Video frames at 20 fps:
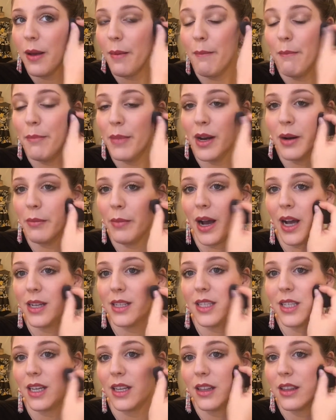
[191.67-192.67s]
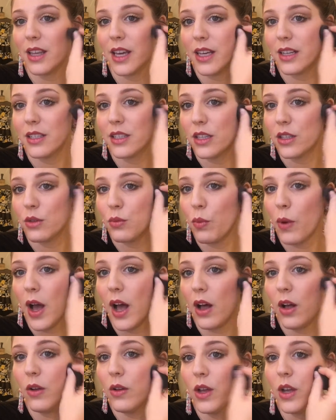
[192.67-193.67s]
minimizing things as
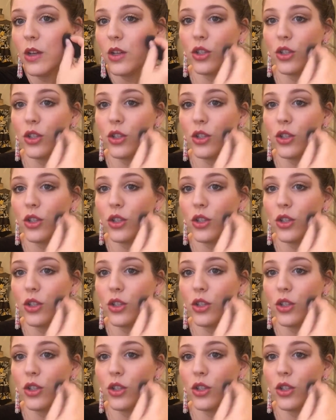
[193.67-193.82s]
well.